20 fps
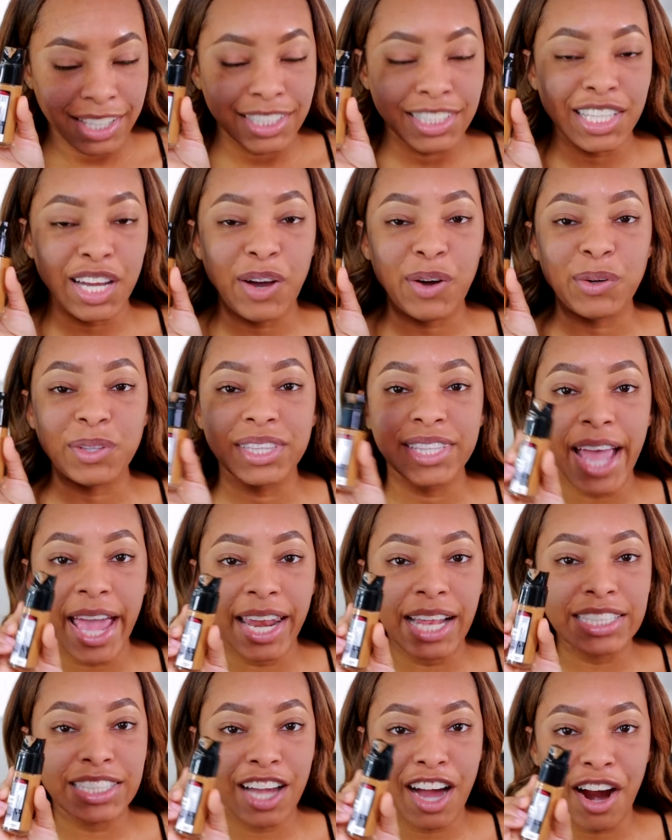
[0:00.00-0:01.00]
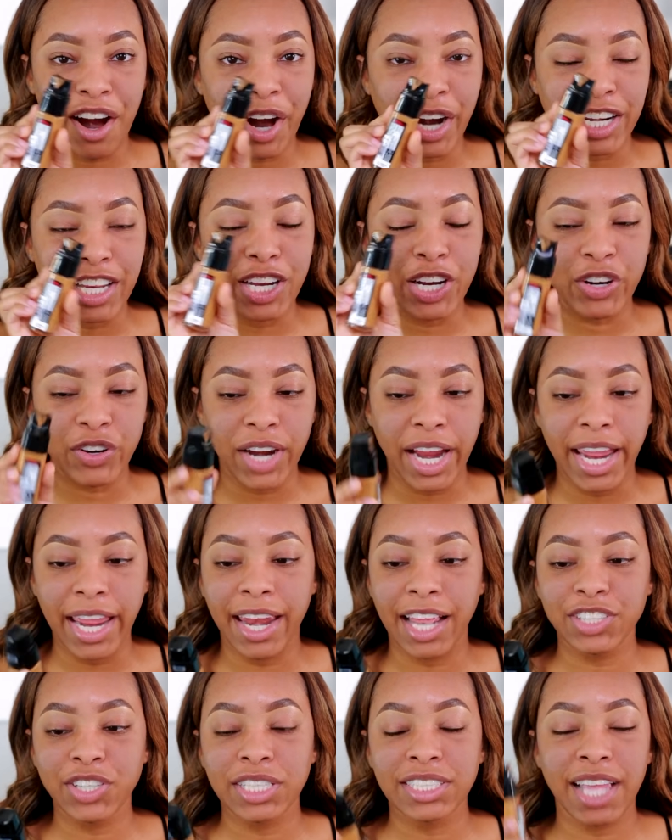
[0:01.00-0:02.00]
So that is already
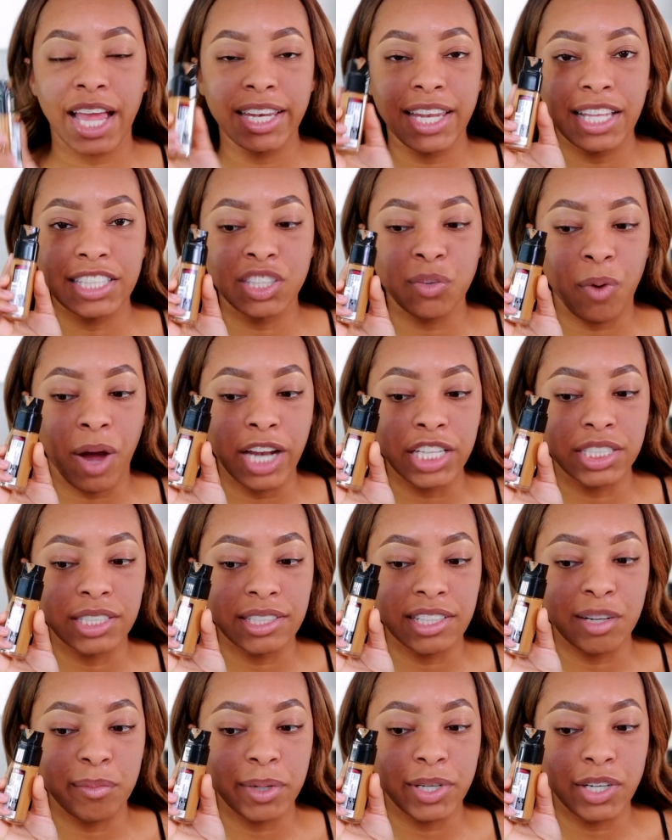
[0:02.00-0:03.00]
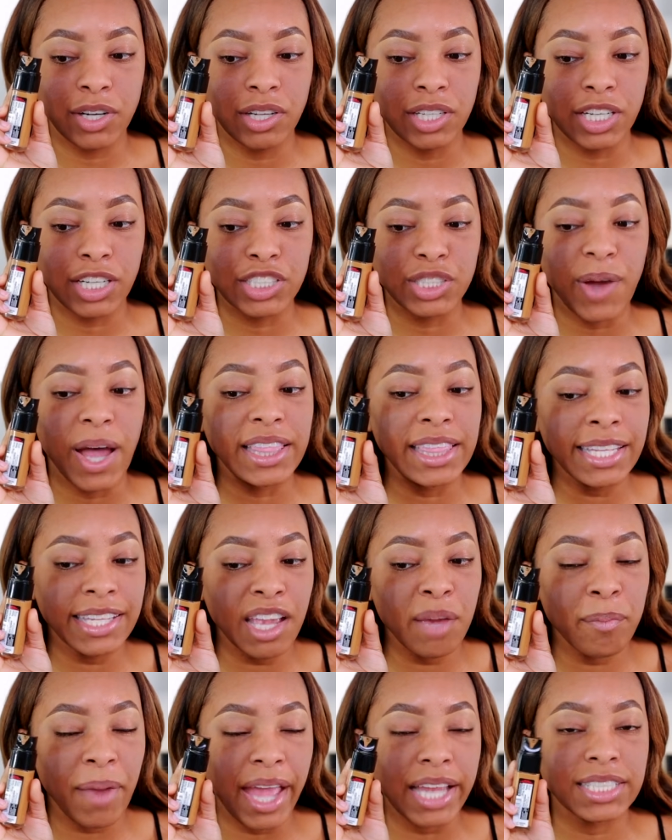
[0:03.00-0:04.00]
great. As you can see, I did swatch it a little bit earlier. So I
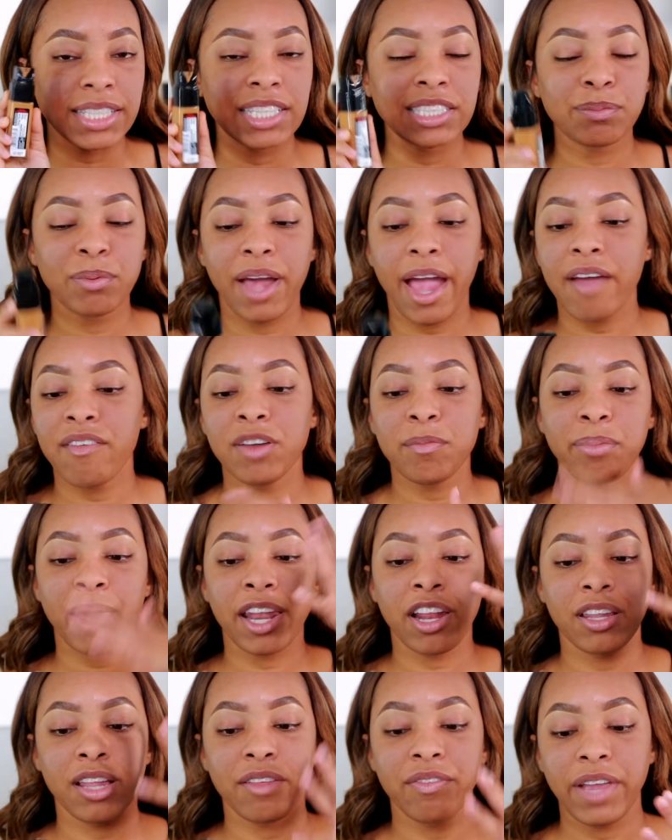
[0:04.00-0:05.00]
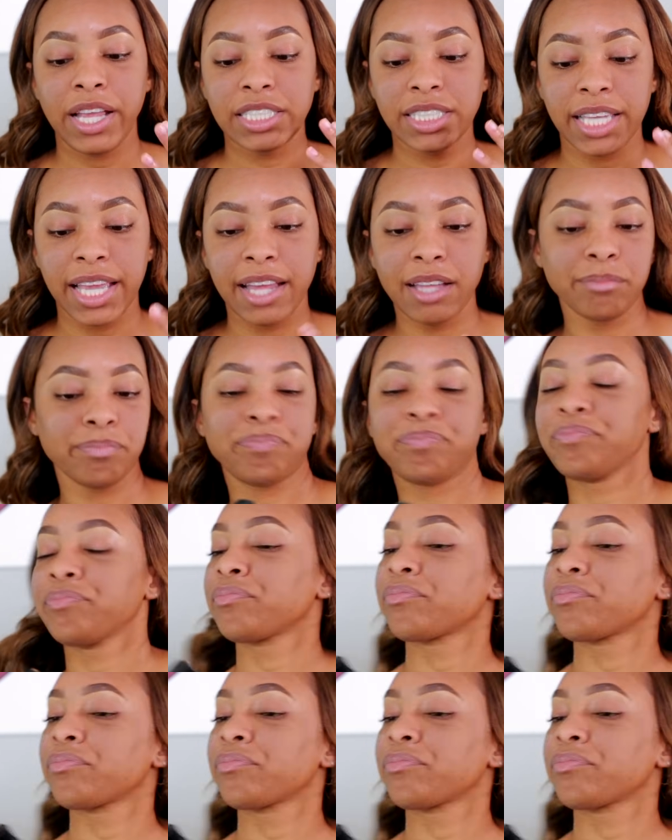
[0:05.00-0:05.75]
think it matches, but I haven't applied it on my face yet.